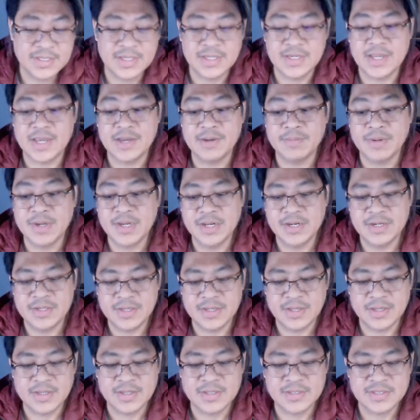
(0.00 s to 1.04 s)
and I wanted
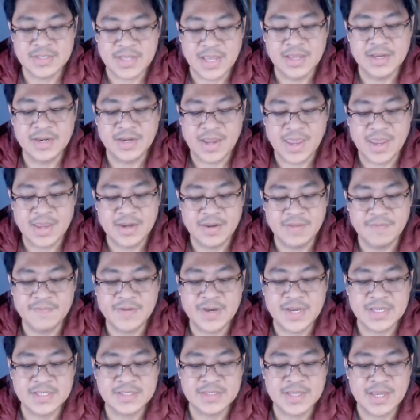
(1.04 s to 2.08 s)
this a
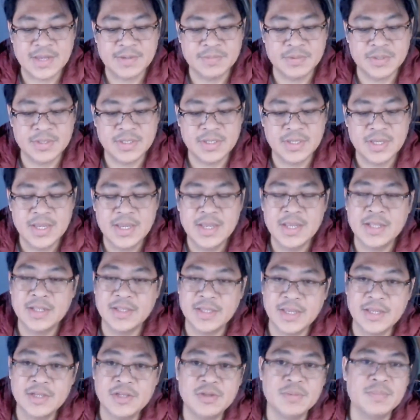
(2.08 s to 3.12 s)
device that would
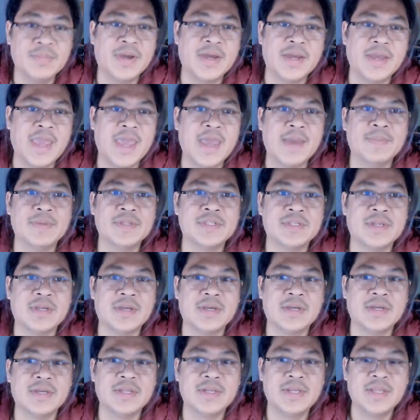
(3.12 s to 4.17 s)
link to my
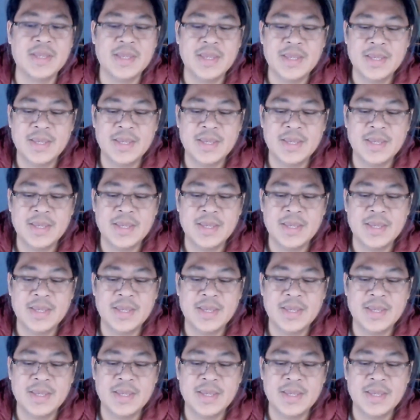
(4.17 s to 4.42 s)
Amazon